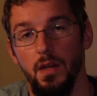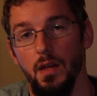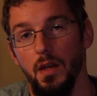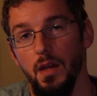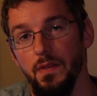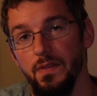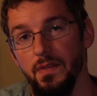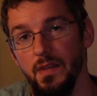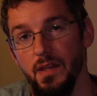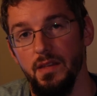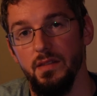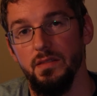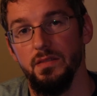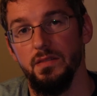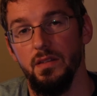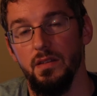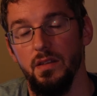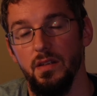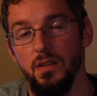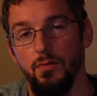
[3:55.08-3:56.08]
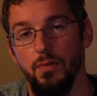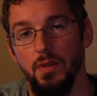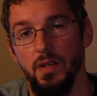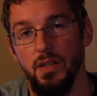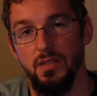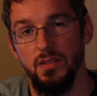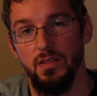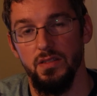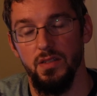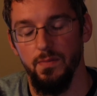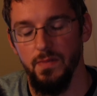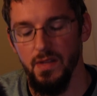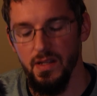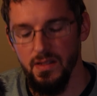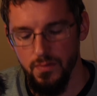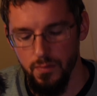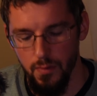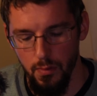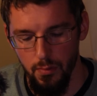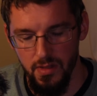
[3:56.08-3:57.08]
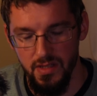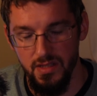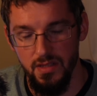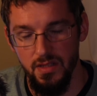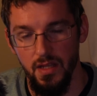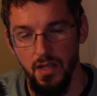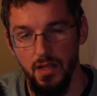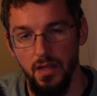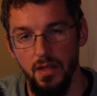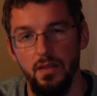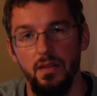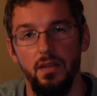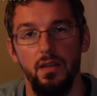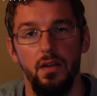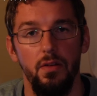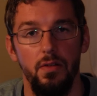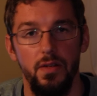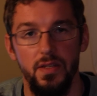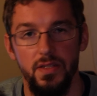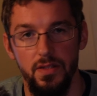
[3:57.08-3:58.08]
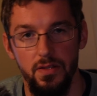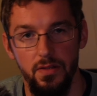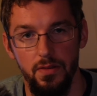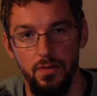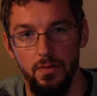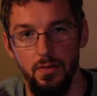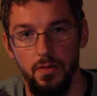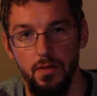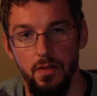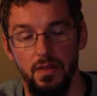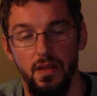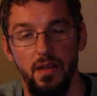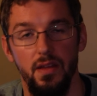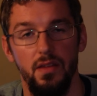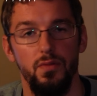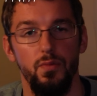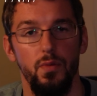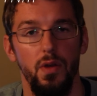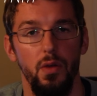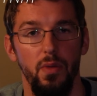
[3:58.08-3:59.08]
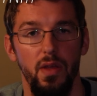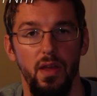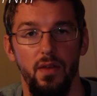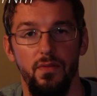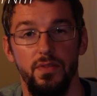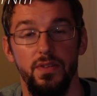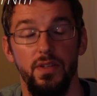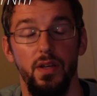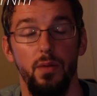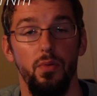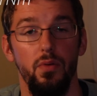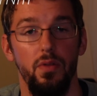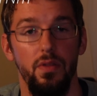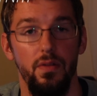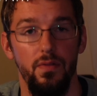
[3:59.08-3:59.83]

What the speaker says: And that is the kind of relationship, that's what we're seeing in the RSU. That is why we have double the